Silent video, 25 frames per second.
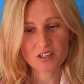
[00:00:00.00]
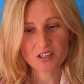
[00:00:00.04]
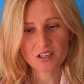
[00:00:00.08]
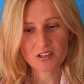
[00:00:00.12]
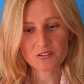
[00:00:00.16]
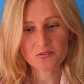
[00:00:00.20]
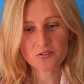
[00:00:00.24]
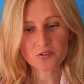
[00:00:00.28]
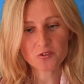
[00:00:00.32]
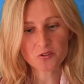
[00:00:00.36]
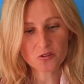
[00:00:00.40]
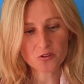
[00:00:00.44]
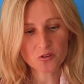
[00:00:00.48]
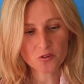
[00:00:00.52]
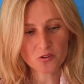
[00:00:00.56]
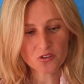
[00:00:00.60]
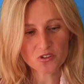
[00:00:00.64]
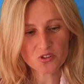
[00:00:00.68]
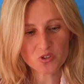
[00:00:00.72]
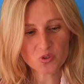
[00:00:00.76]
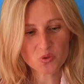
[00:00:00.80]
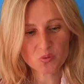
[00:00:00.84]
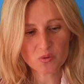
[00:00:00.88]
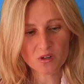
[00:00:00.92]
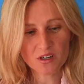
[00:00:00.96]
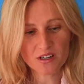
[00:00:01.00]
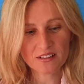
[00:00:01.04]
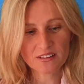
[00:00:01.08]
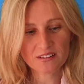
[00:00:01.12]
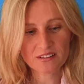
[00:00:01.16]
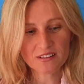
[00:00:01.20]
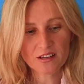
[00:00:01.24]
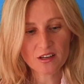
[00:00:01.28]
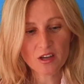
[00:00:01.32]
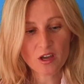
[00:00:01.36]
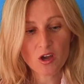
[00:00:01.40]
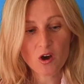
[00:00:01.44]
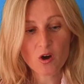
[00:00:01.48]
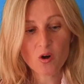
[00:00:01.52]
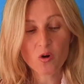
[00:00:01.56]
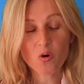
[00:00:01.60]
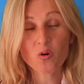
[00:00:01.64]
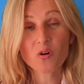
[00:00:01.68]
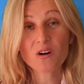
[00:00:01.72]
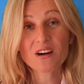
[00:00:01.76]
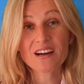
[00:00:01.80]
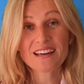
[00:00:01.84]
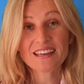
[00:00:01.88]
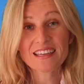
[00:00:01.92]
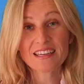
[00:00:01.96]
If you lost one
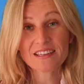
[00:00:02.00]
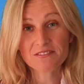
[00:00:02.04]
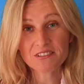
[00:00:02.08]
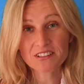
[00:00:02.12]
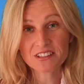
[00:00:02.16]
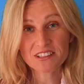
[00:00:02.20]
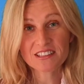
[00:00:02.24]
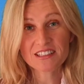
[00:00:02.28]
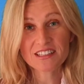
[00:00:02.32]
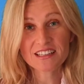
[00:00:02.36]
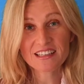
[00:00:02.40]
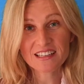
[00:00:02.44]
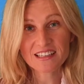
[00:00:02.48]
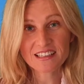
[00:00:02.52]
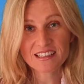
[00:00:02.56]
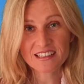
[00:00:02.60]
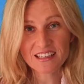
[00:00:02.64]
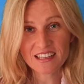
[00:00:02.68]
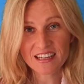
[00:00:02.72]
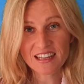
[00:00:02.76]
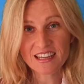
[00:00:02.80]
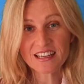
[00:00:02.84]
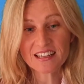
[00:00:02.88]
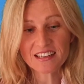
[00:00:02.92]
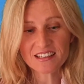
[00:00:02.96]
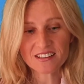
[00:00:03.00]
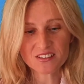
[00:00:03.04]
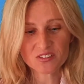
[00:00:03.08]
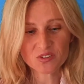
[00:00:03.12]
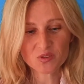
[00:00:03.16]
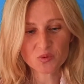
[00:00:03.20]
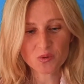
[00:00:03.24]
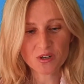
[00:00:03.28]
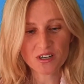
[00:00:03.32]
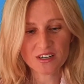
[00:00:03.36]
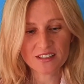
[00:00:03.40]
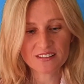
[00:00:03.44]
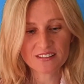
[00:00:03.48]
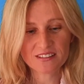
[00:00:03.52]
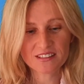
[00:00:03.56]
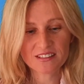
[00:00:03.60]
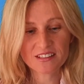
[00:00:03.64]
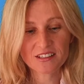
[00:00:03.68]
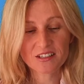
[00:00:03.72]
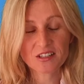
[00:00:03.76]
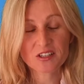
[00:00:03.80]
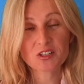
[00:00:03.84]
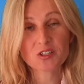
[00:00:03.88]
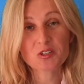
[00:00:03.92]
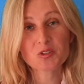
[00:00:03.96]
or even crinkled
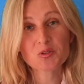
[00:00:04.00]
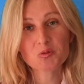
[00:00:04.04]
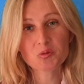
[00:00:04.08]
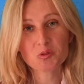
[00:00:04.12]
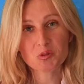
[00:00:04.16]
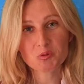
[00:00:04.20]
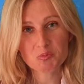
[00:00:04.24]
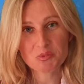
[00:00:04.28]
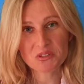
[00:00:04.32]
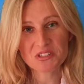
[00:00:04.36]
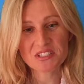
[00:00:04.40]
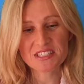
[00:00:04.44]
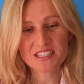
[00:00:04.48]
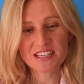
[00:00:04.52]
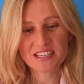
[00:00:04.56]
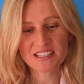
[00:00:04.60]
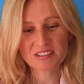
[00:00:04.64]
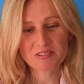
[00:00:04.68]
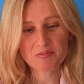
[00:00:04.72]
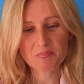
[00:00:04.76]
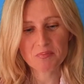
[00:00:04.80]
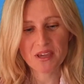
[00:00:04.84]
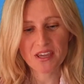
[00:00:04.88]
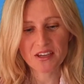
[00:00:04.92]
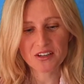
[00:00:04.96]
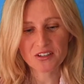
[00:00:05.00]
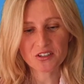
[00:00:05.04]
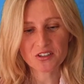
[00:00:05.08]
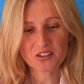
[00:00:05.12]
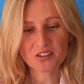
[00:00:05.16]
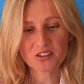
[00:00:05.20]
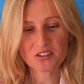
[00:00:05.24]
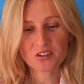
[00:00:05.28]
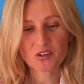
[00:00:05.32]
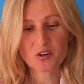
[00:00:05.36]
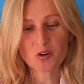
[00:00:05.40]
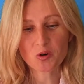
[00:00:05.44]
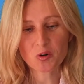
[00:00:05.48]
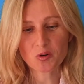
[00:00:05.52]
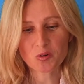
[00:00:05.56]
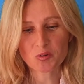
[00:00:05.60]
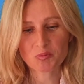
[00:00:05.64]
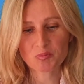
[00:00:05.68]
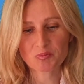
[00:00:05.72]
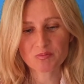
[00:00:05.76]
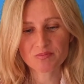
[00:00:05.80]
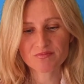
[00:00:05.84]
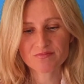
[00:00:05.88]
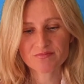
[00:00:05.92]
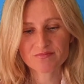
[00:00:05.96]
one, you will be sent back
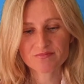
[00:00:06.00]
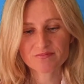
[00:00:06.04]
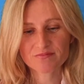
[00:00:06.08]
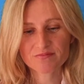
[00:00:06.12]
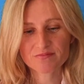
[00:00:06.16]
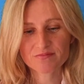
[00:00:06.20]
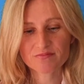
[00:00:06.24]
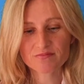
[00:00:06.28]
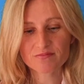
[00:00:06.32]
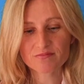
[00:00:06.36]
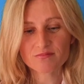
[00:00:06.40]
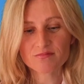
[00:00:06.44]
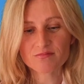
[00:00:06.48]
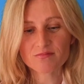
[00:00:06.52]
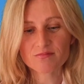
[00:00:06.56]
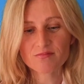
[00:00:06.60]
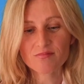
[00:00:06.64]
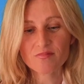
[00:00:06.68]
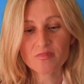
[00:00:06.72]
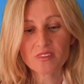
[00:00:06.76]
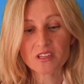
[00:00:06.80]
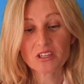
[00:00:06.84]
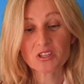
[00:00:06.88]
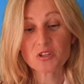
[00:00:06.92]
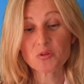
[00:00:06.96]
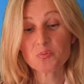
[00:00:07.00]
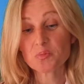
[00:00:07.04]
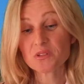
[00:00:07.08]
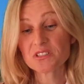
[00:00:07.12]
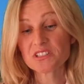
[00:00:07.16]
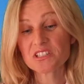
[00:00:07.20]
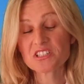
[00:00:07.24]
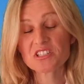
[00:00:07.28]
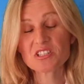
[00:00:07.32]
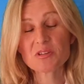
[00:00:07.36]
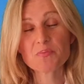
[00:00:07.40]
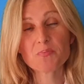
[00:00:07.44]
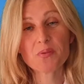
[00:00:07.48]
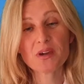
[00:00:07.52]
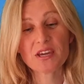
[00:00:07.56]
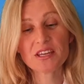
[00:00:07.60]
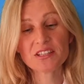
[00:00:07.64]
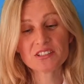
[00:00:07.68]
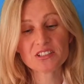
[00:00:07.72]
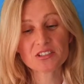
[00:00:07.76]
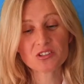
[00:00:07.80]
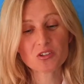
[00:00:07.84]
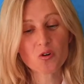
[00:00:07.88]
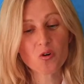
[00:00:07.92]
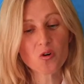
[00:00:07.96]
home. You
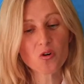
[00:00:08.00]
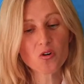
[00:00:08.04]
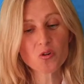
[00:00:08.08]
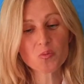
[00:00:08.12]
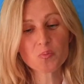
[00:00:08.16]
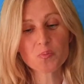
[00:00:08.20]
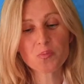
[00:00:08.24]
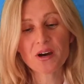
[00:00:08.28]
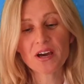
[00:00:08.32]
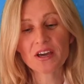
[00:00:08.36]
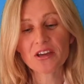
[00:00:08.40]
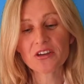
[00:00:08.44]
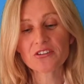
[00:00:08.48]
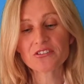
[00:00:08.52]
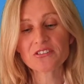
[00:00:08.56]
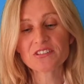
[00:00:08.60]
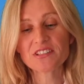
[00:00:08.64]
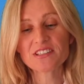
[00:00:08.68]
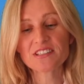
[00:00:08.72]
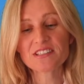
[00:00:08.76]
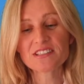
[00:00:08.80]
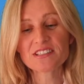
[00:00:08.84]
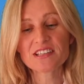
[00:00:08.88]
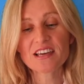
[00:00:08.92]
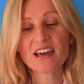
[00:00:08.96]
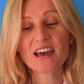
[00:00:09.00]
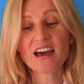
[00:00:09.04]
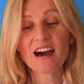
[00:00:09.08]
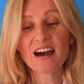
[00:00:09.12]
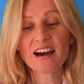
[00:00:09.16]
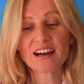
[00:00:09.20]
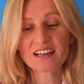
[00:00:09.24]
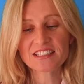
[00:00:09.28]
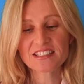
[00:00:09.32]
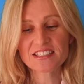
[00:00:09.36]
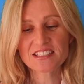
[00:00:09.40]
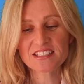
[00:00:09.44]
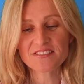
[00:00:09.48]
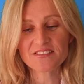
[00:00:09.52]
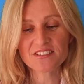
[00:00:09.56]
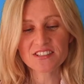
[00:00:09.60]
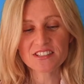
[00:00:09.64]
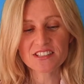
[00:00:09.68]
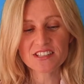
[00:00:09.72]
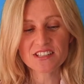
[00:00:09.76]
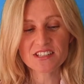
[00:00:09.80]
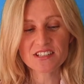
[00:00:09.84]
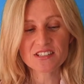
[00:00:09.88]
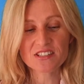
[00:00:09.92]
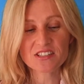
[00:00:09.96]
participate in all pioneers
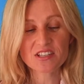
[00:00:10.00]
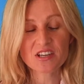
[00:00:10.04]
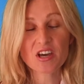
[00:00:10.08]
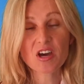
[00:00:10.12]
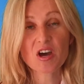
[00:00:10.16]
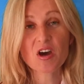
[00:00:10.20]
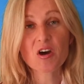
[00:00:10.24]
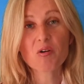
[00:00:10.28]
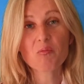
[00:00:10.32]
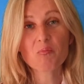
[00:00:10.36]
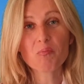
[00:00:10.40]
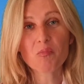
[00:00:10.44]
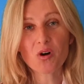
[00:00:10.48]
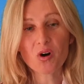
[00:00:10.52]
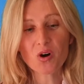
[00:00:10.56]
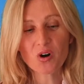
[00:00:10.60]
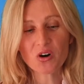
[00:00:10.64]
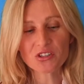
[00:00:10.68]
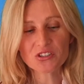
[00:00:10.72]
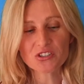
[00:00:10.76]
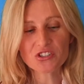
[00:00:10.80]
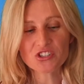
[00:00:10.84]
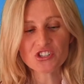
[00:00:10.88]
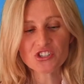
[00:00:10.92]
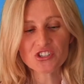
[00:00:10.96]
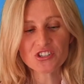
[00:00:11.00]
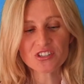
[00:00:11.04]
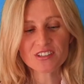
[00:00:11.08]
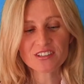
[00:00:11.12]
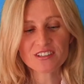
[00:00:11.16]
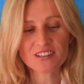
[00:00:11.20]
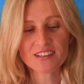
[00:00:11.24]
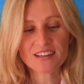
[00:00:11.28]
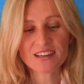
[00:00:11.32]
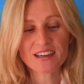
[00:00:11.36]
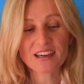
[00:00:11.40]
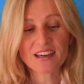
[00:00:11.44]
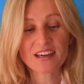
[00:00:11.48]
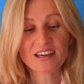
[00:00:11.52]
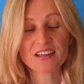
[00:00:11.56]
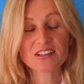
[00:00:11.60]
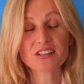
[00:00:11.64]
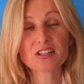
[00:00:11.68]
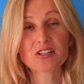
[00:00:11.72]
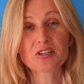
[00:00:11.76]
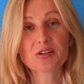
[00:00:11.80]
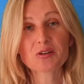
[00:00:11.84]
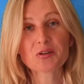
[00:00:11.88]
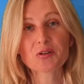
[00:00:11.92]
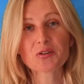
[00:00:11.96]
activities, march
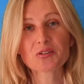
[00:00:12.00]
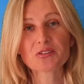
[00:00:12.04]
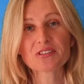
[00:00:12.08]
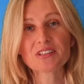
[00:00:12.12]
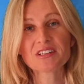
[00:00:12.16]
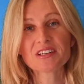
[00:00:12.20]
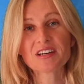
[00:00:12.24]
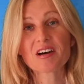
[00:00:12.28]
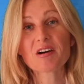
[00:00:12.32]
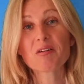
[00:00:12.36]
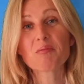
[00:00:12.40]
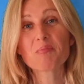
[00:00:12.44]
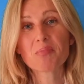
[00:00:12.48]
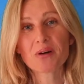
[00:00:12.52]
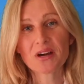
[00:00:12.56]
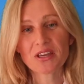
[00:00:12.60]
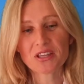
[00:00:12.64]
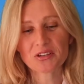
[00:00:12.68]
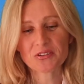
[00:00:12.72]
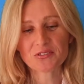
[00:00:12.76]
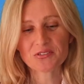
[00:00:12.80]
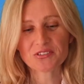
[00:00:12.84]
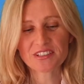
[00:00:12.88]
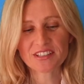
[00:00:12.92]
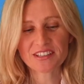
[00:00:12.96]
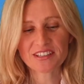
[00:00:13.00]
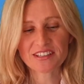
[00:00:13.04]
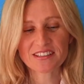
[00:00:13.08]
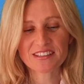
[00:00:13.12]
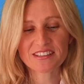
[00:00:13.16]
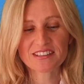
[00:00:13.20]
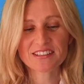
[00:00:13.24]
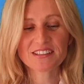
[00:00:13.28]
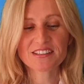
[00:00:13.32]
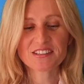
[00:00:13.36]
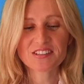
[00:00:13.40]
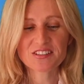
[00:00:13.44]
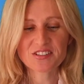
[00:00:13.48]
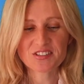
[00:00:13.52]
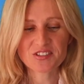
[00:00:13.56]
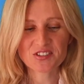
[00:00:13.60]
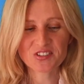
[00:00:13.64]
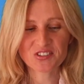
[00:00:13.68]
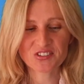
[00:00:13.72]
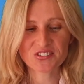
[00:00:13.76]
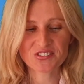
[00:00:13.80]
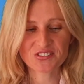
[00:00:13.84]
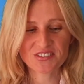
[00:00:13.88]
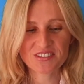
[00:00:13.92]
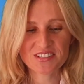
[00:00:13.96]
and learn pioneer
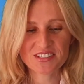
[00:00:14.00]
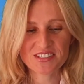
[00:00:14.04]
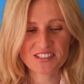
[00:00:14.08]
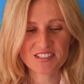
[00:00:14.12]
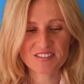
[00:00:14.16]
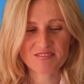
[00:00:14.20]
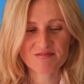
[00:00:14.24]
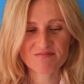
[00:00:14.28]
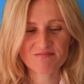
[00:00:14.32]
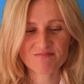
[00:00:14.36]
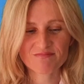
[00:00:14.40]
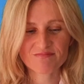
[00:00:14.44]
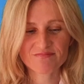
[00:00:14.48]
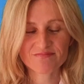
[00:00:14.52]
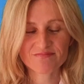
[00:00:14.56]
songs.